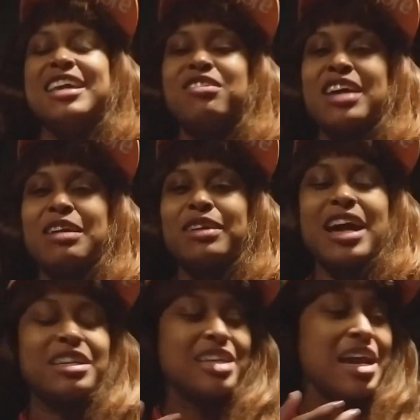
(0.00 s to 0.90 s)
then he was like,
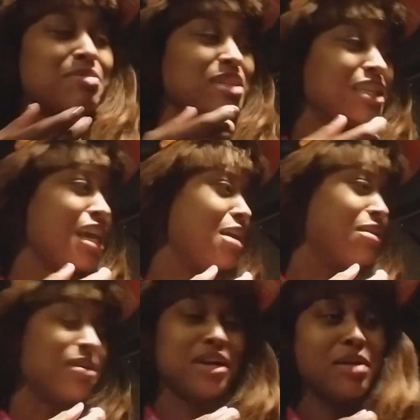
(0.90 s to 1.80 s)
God damn, this cake
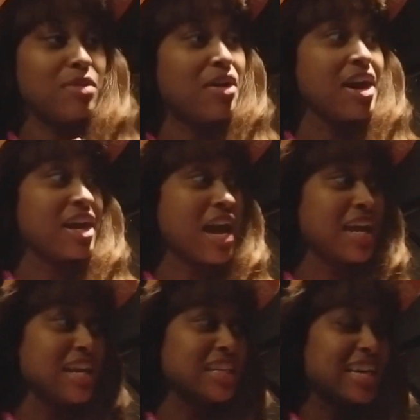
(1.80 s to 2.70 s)
good. Come on, Anna,
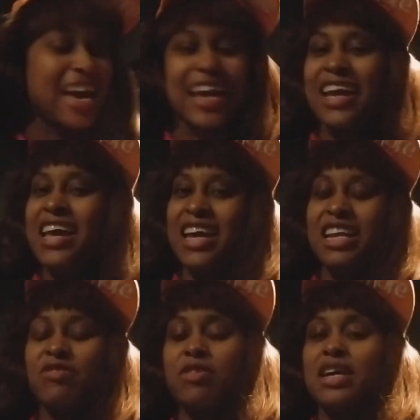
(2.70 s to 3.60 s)
hey, eat the cake. And
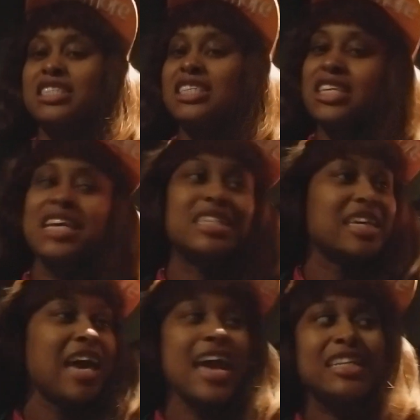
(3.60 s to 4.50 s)
the friend like, just eat the
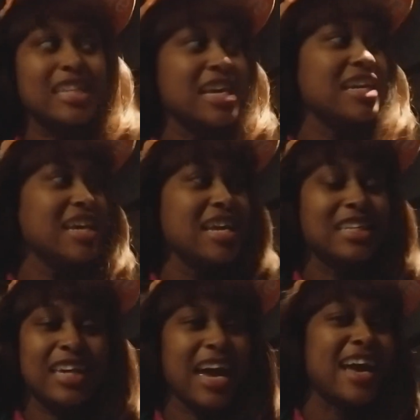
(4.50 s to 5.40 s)
cake, Tina, eat
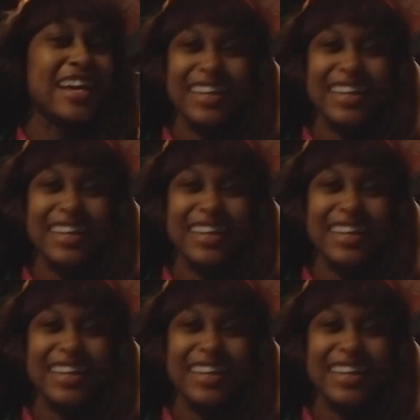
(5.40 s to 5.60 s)
the cake.